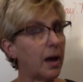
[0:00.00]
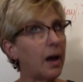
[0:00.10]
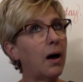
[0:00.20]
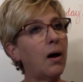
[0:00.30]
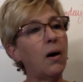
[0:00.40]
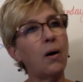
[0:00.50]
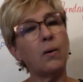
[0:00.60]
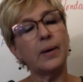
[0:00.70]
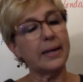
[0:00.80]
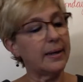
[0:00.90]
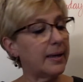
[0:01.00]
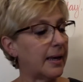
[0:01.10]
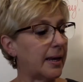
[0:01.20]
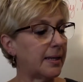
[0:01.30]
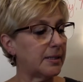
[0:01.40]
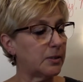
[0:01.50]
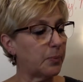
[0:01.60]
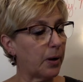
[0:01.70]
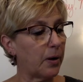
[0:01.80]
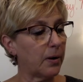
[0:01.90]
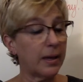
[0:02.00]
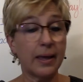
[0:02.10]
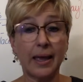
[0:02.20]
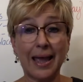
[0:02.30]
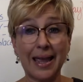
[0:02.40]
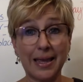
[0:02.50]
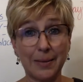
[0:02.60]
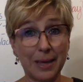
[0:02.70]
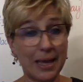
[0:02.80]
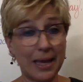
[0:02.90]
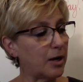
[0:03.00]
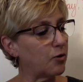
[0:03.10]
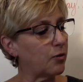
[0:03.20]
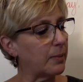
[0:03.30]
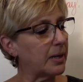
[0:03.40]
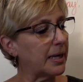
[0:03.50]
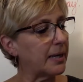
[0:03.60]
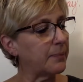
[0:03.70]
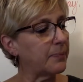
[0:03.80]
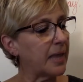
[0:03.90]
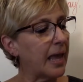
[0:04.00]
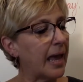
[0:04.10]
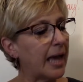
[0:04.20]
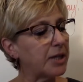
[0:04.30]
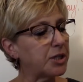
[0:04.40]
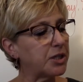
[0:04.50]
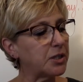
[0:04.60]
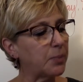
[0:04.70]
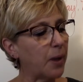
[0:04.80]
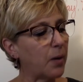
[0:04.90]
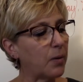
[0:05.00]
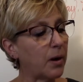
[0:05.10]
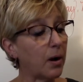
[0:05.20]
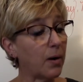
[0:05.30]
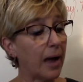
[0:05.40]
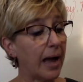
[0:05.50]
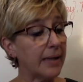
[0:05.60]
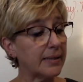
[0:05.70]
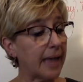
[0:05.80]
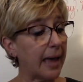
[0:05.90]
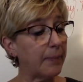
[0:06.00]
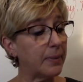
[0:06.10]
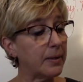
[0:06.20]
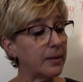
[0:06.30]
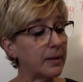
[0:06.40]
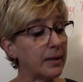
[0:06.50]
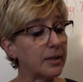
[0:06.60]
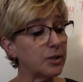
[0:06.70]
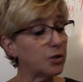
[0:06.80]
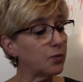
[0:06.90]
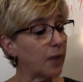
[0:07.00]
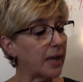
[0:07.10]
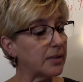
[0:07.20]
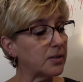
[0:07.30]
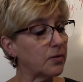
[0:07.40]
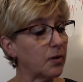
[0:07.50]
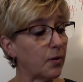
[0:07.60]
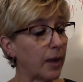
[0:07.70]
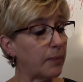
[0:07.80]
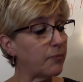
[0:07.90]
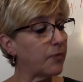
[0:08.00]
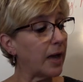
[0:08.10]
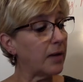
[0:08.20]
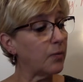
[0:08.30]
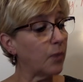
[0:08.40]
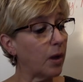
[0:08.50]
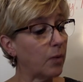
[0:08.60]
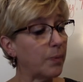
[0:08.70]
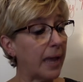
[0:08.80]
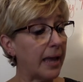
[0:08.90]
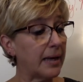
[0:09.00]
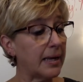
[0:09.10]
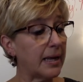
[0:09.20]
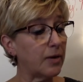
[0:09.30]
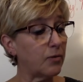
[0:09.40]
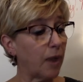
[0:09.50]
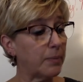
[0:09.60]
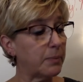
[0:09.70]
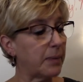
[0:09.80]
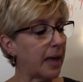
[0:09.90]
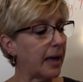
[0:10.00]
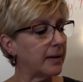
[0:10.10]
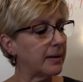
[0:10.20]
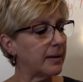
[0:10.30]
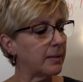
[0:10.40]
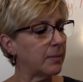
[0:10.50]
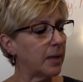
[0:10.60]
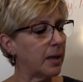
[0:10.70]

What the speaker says: "Oh, in Gettysburg," Anne began dreamily. As she spoke, her eyes happened to rest on the grapevine rope Andy had dropped behind him.